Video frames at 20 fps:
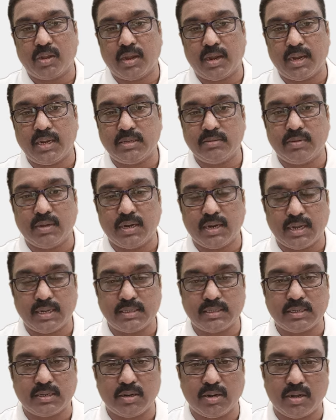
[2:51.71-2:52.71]
as well
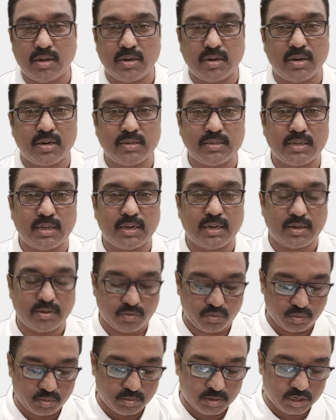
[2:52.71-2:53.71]
as long answer and
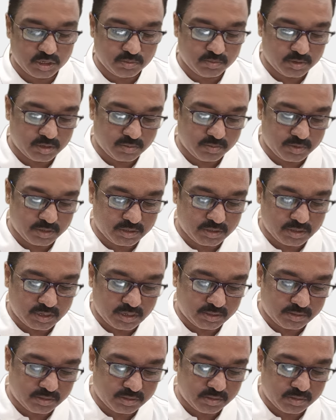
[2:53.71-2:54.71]
two marks purpose
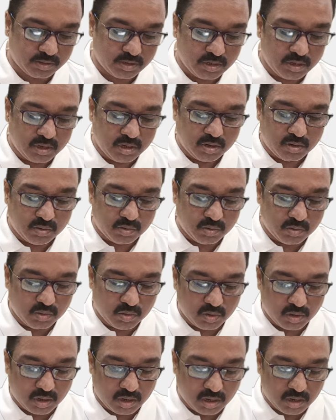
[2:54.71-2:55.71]
also.
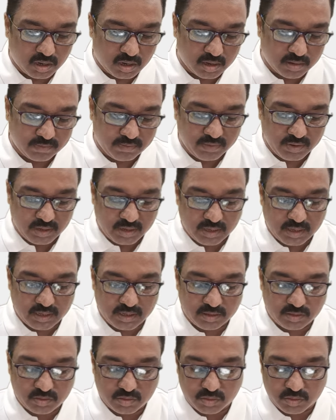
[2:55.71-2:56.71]
Who are
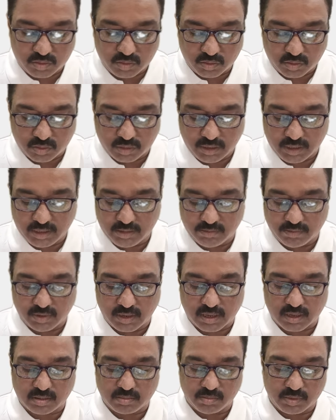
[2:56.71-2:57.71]
willing to do the
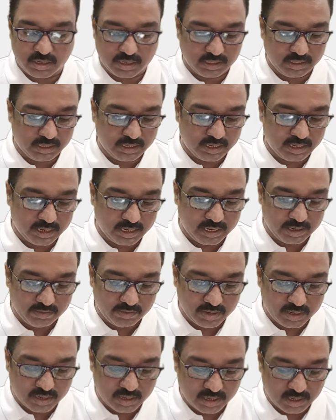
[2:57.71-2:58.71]
work but they
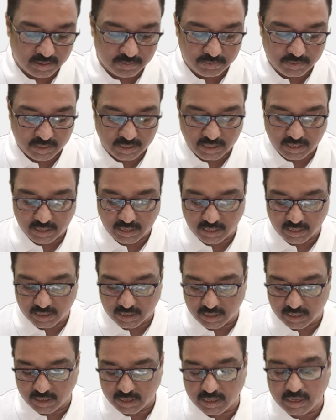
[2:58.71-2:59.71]
never obtain
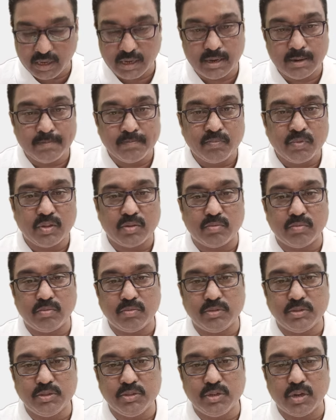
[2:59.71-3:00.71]
any
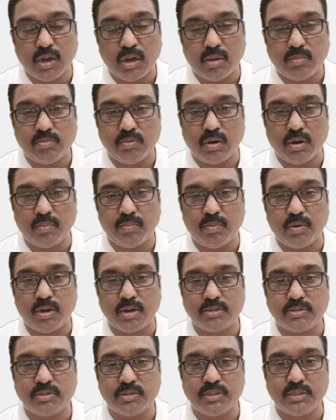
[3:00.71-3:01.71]
job
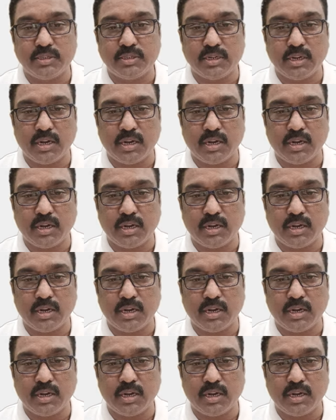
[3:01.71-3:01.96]
opportunity